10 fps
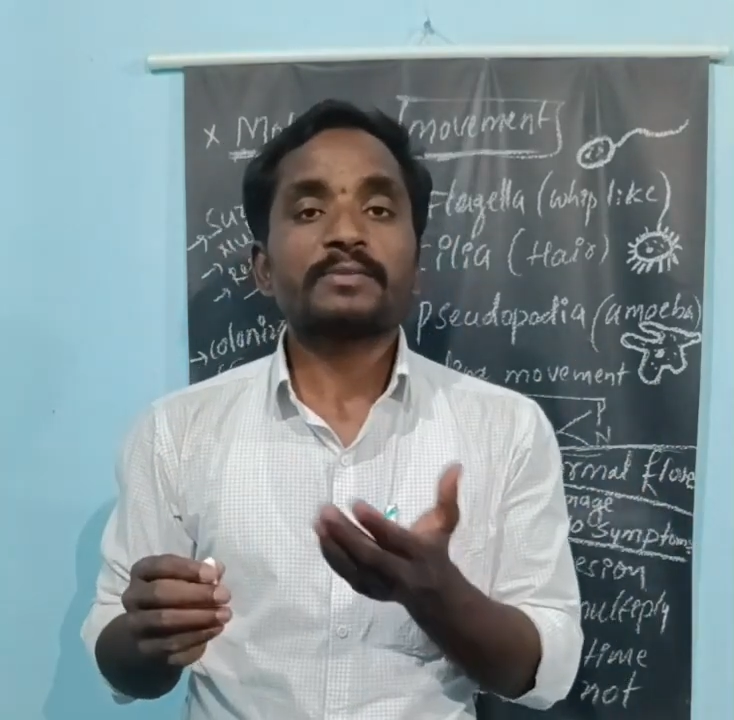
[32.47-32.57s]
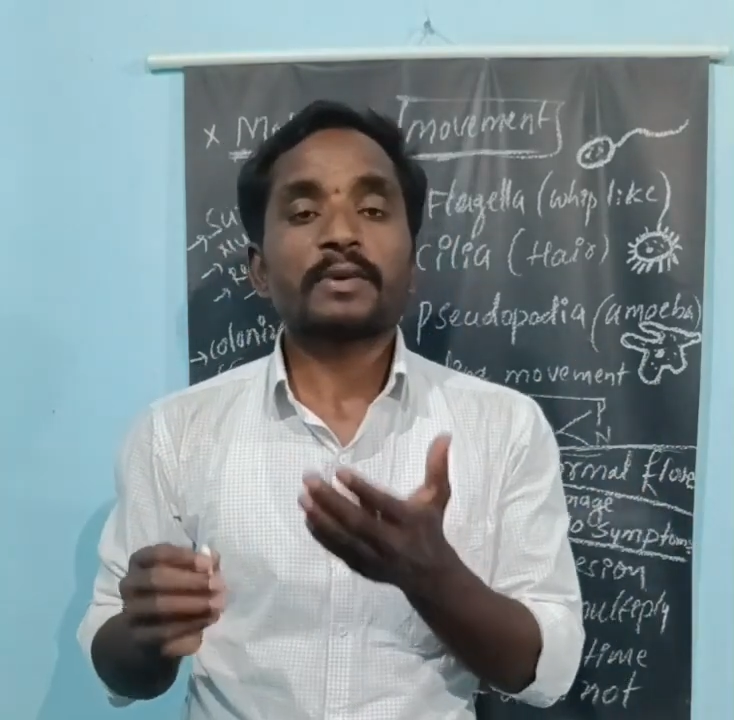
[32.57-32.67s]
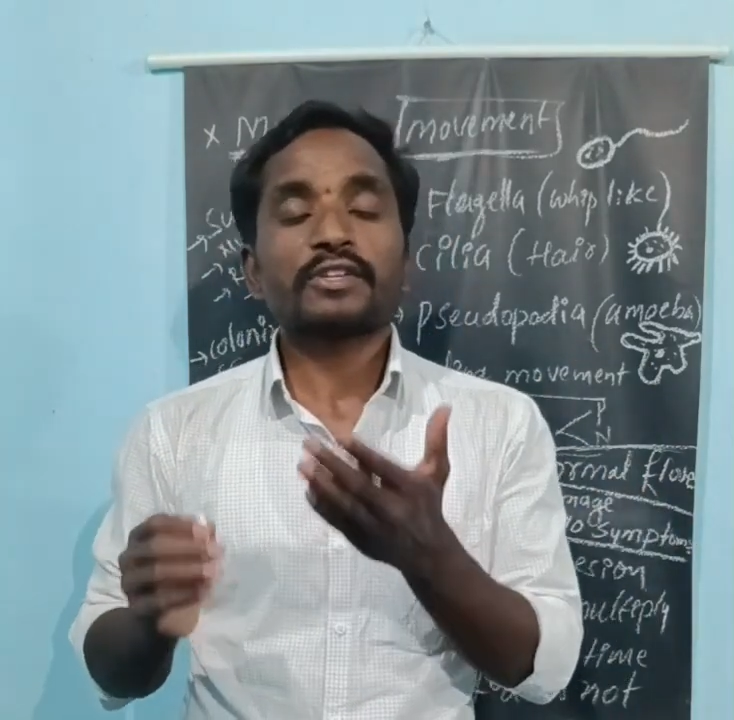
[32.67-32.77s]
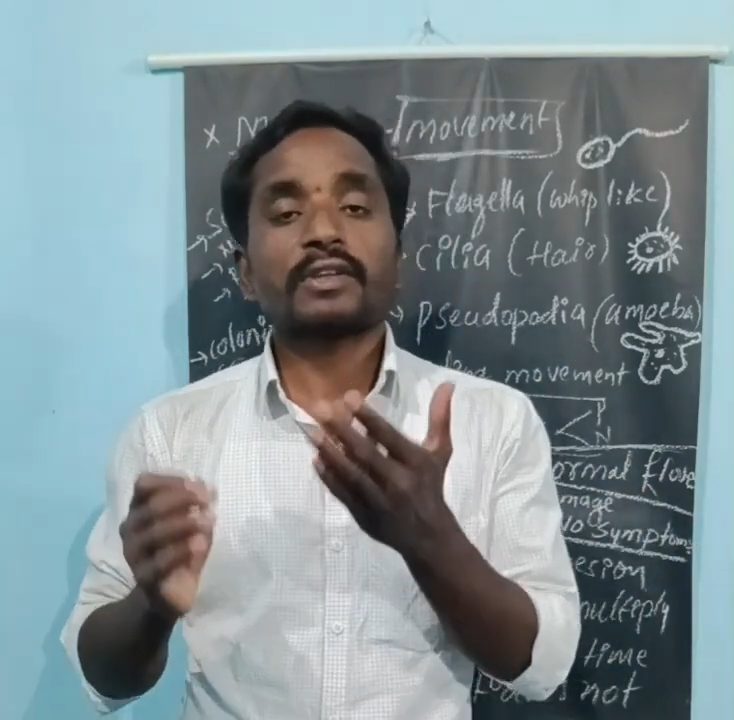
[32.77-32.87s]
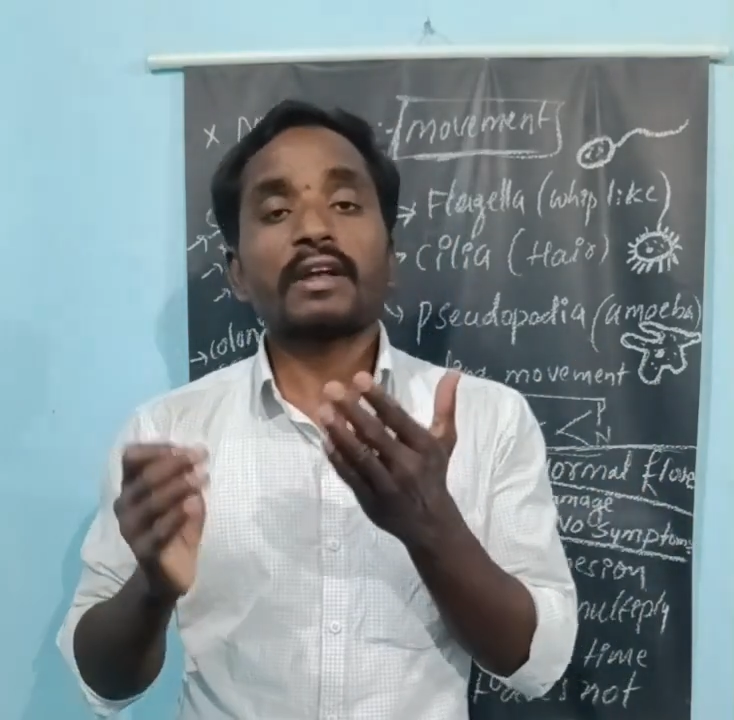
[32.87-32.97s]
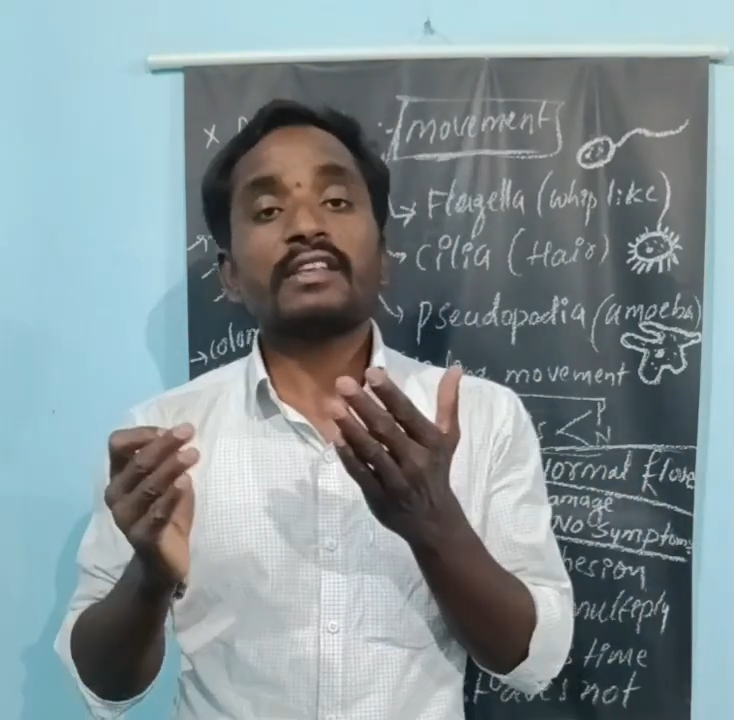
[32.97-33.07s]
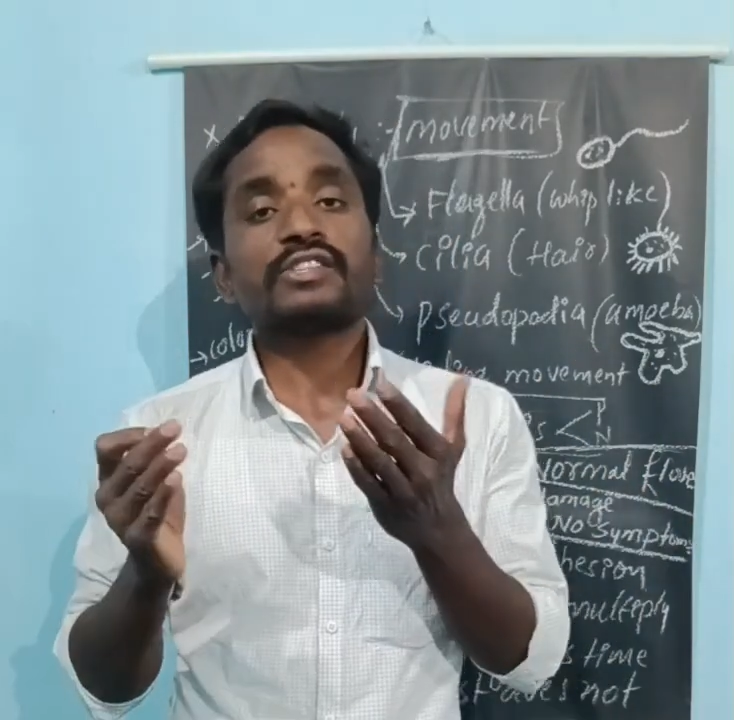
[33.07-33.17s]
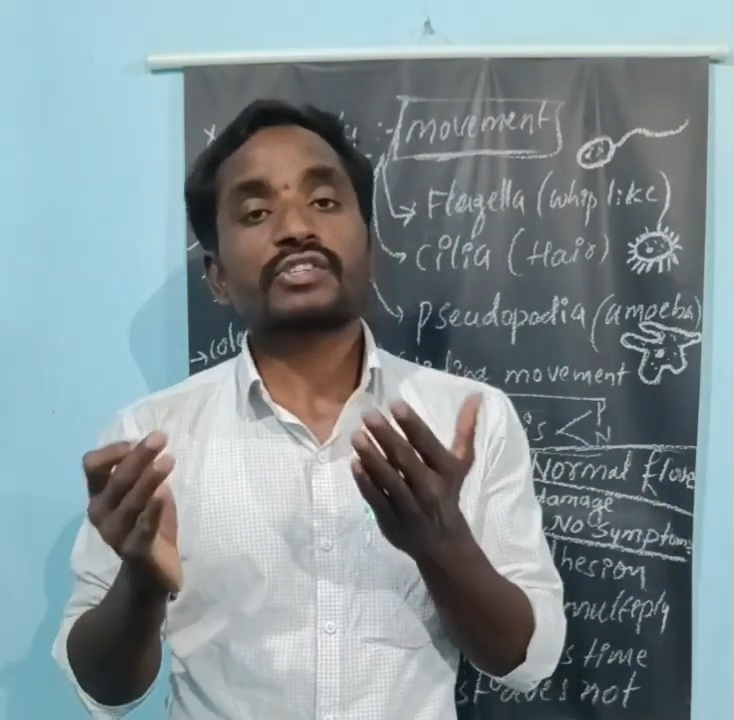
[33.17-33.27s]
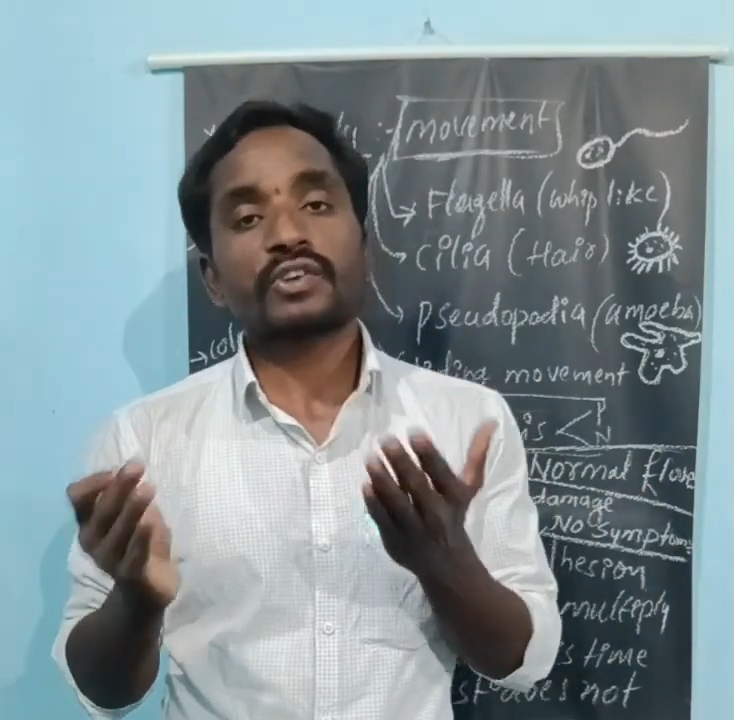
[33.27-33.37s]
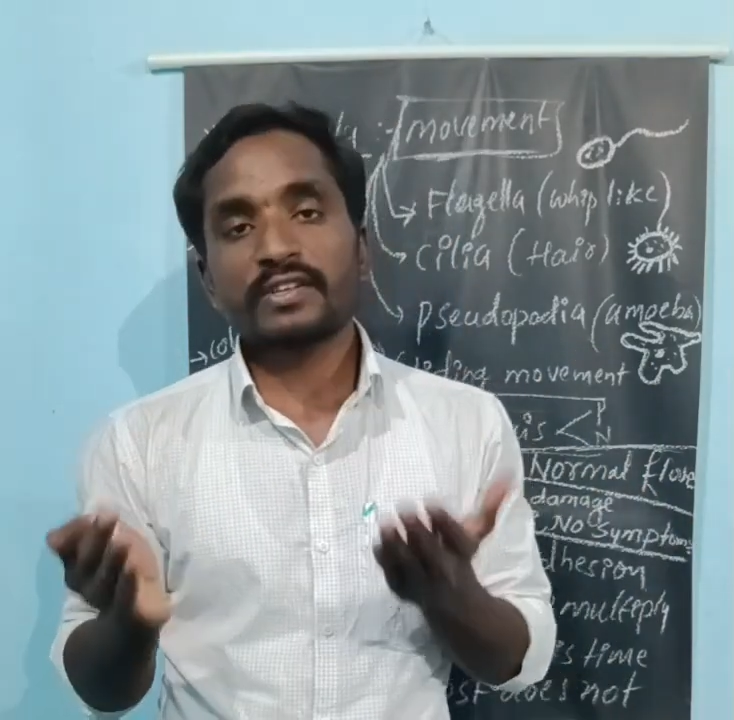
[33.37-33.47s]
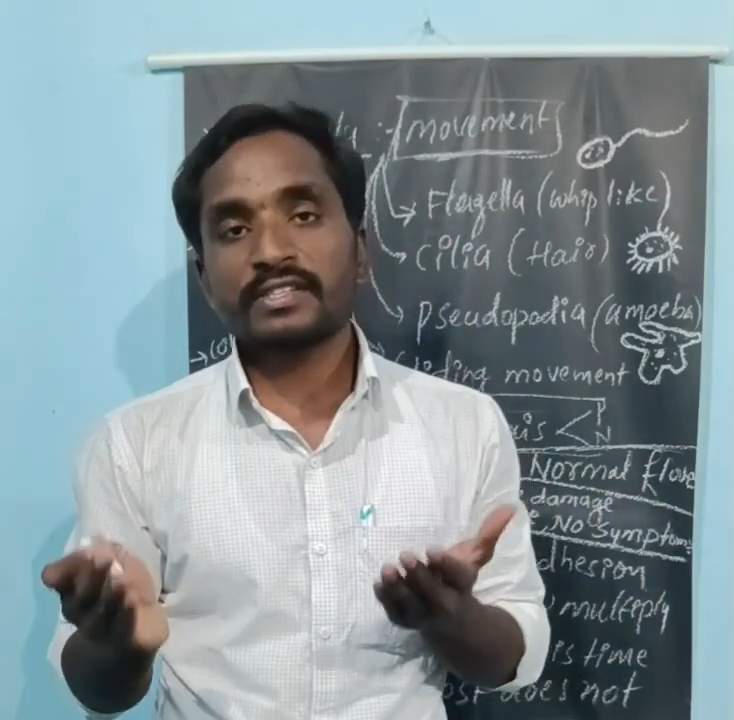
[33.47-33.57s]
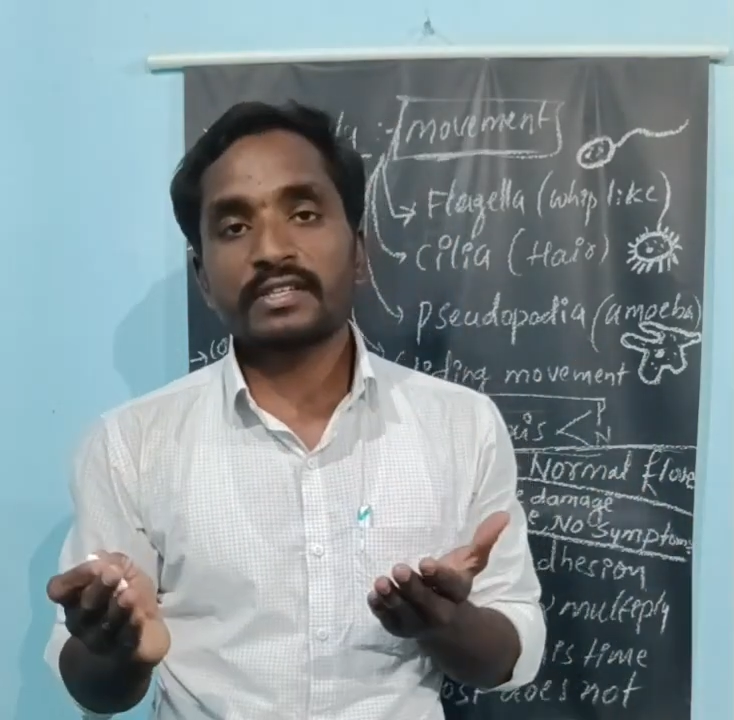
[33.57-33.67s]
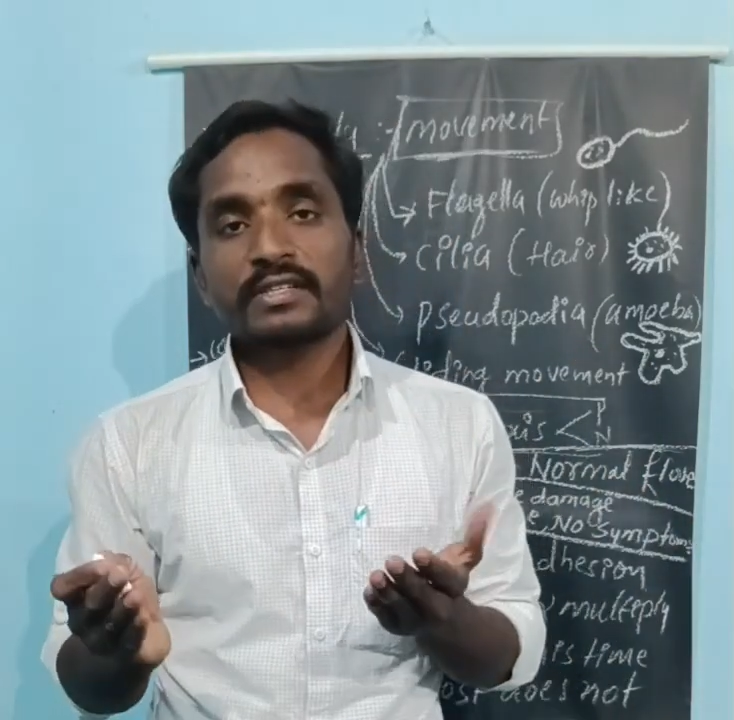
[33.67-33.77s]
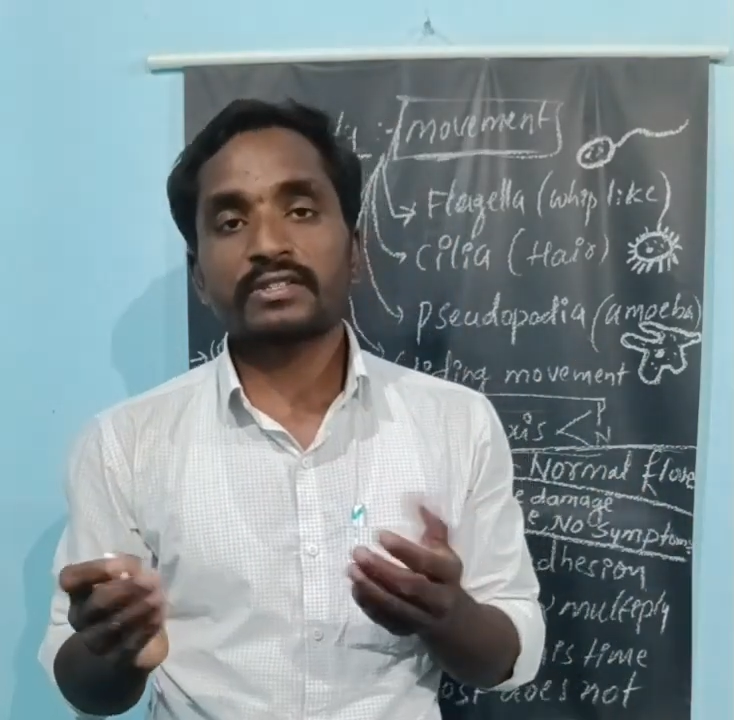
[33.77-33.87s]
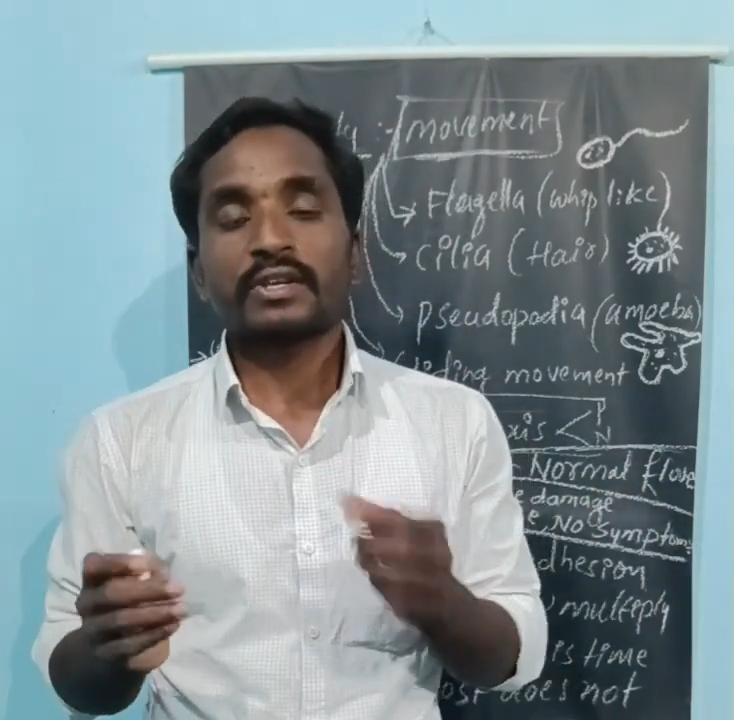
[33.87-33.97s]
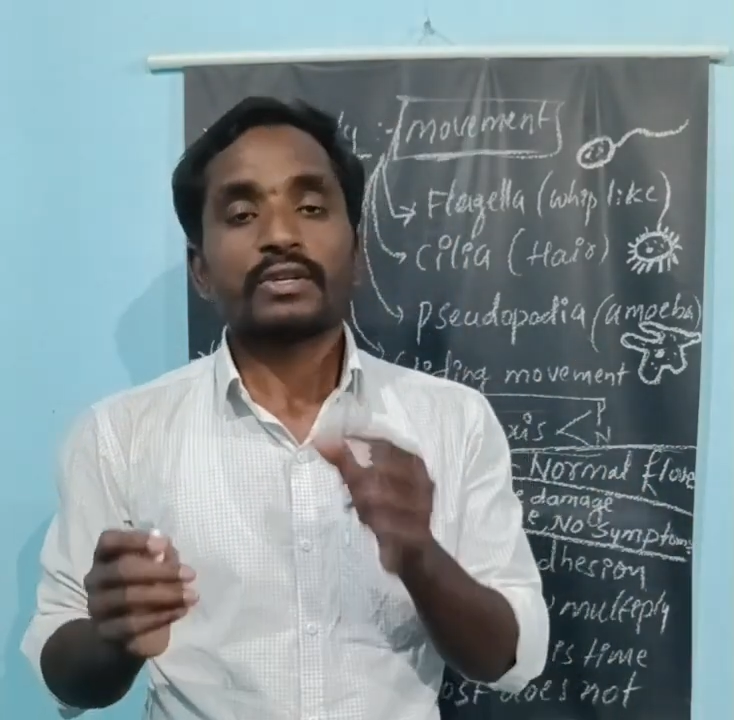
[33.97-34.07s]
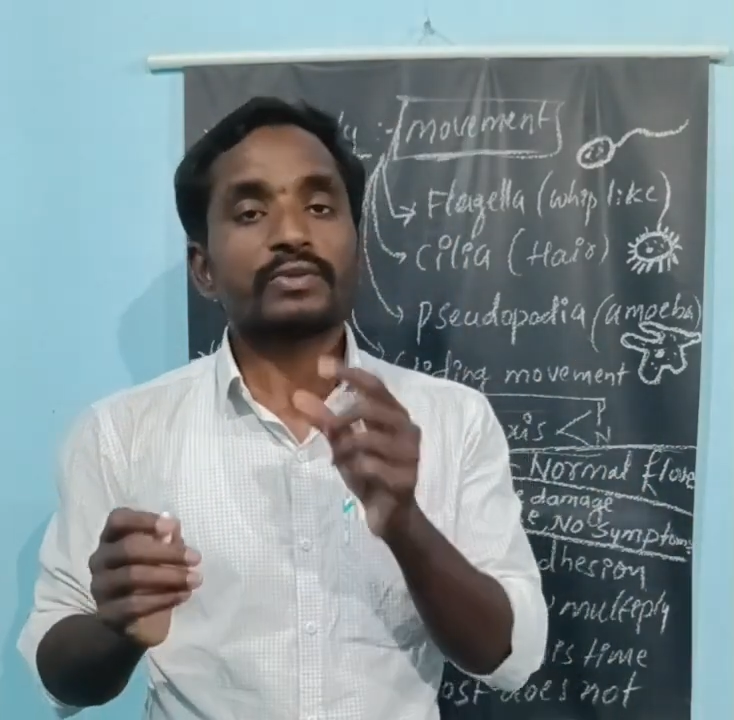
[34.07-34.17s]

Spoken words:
specialized structures,